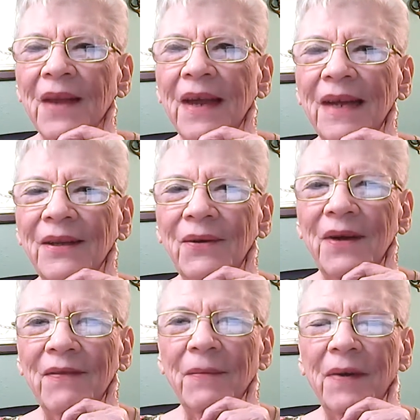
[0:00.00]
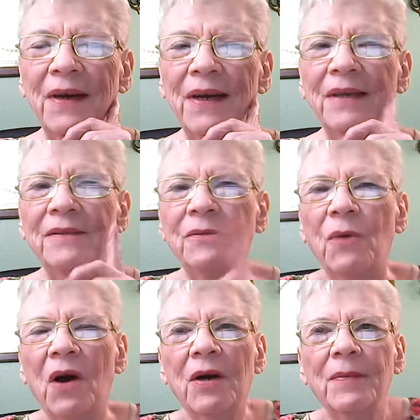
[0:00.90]
Hello everybody,
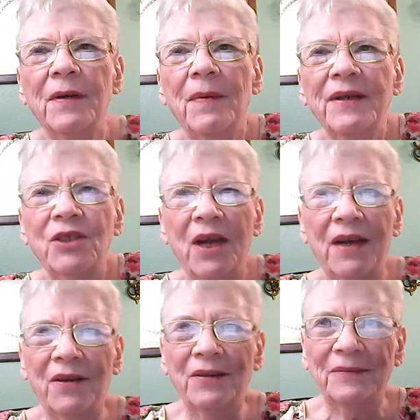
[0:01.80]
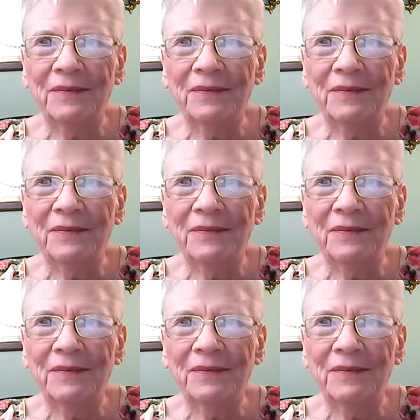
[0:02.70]
welcome to my channel.